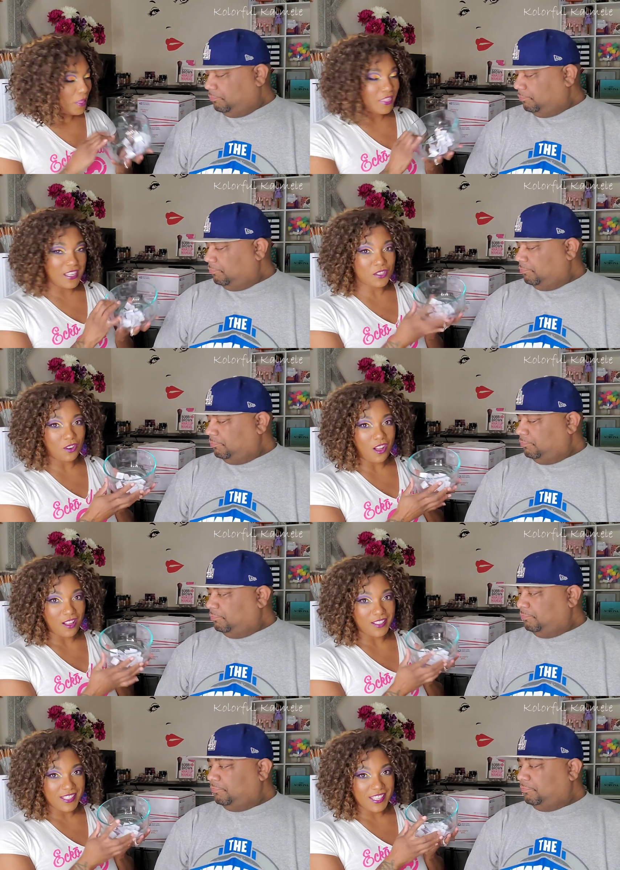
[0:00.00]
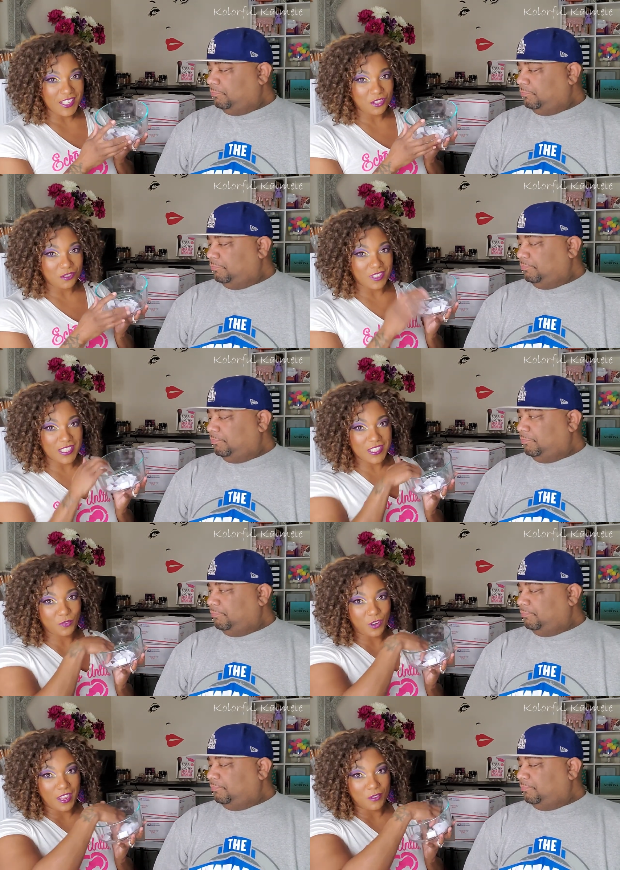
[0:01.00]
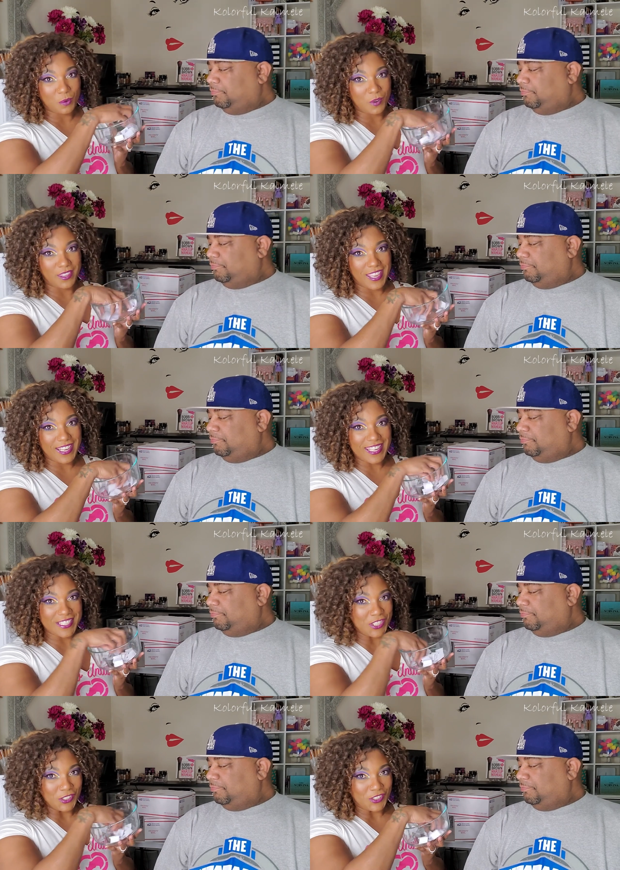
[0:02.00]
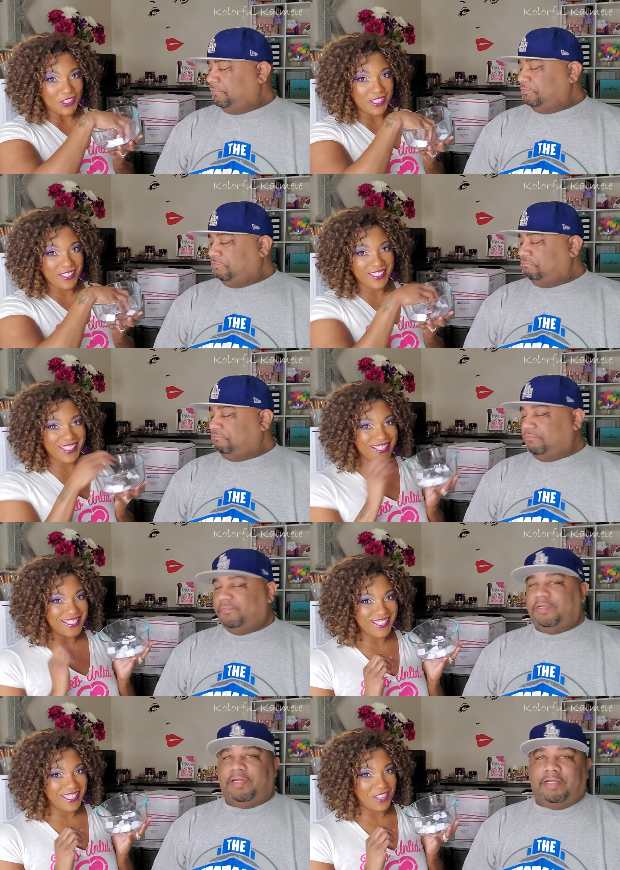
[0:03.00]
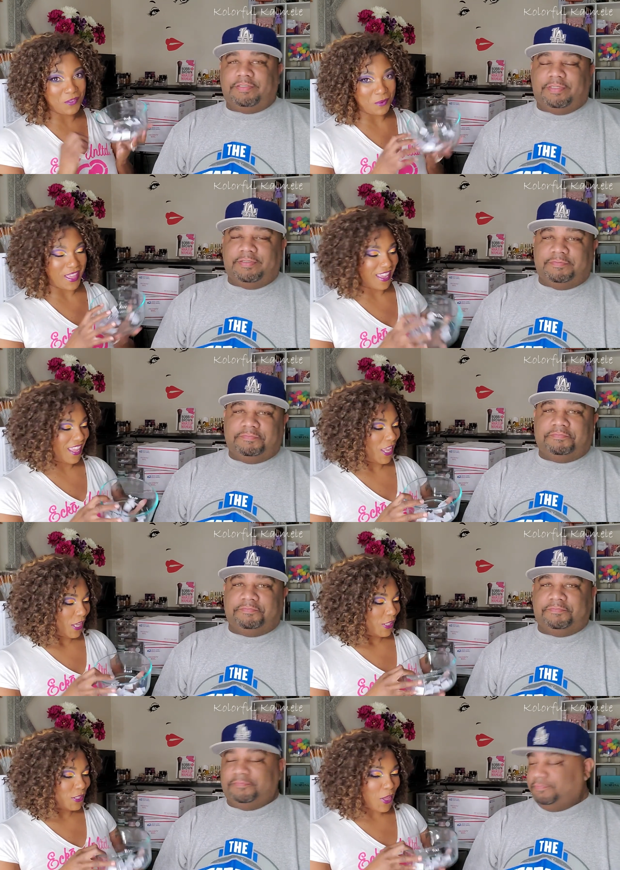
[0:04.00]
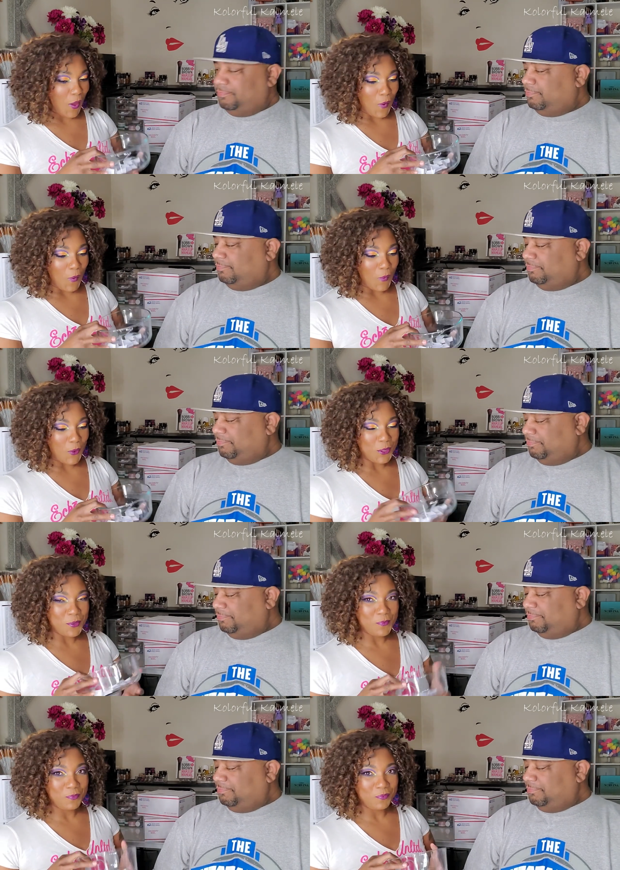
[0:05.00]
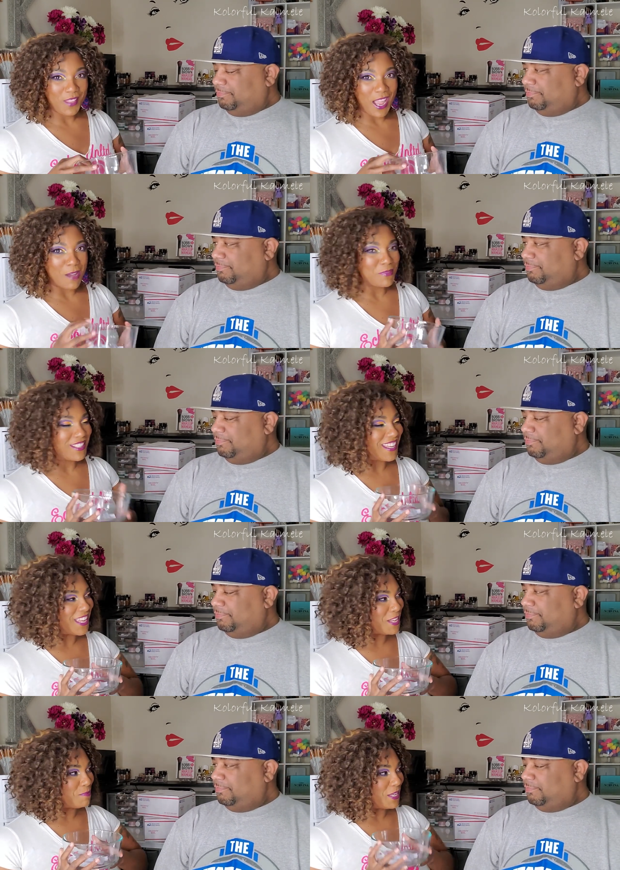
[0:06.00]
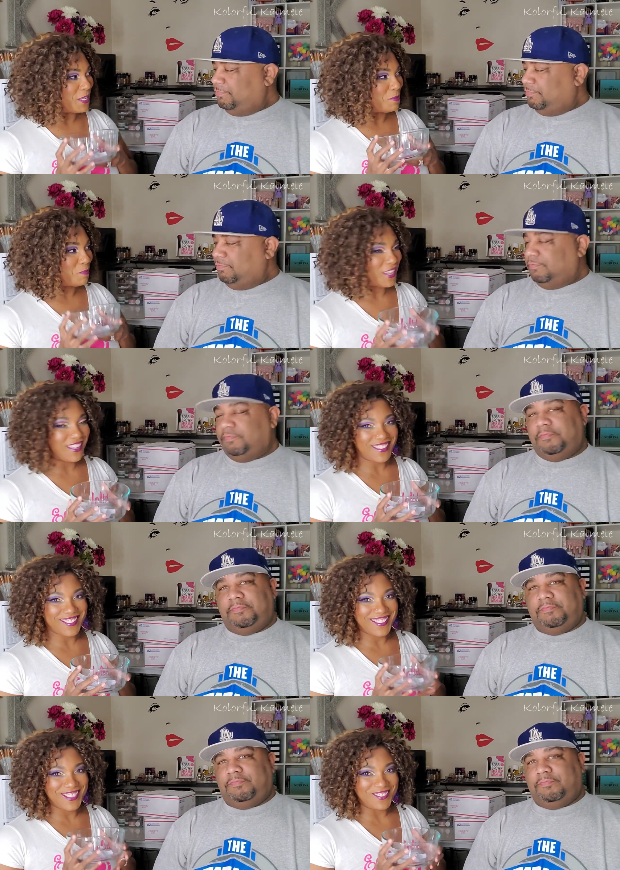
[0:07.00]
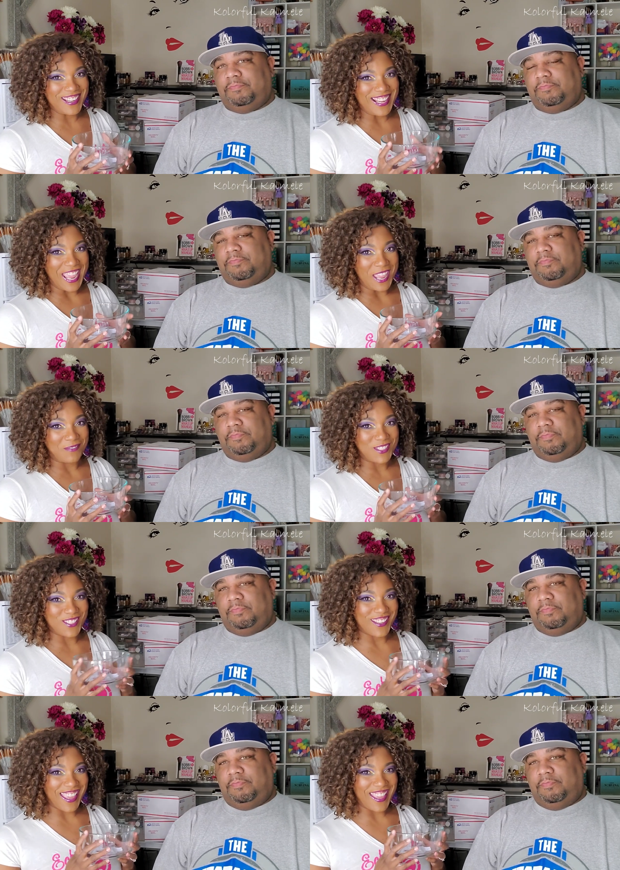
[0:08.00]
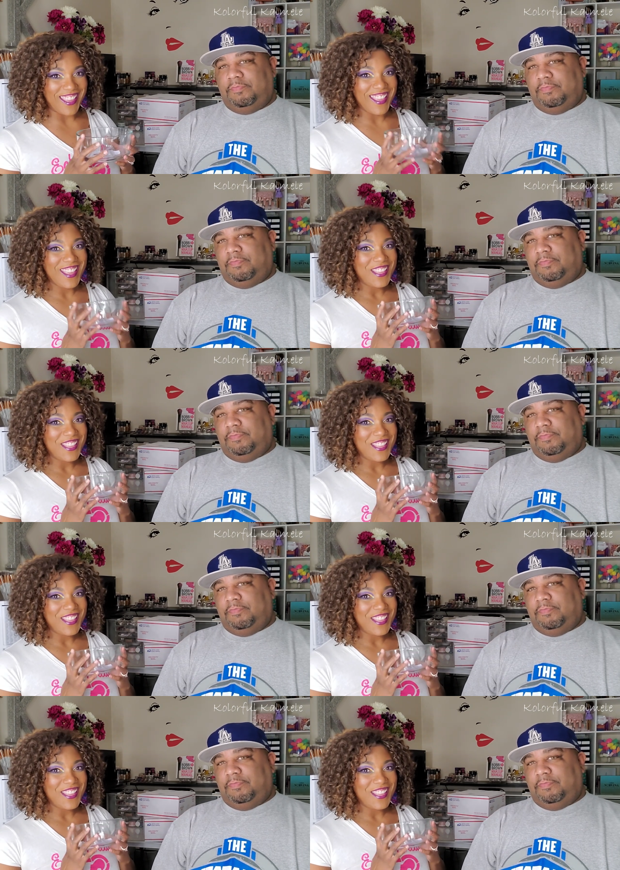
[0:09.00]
Speaker 1: These are all of the entries for everyone that entered into the giveaway. So I'm gonna let hubby pick the three names, okay?